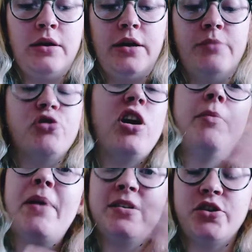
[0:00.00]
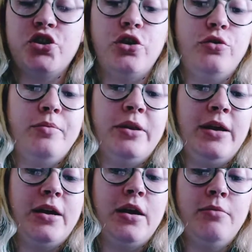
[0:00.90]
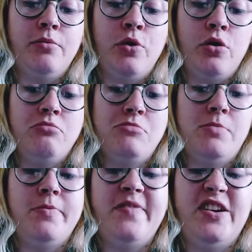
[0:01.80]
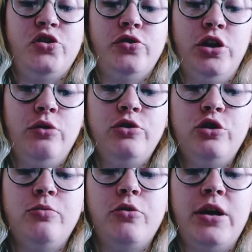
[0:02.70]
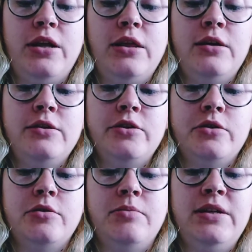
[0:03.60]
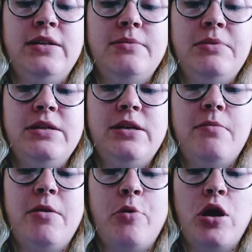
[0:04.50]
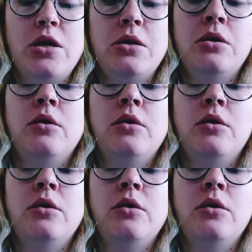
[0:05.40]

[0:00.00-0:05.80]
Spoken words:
And I'm trying my best to show, but like I'm not a professional YouTuber or anything, so please give me a break.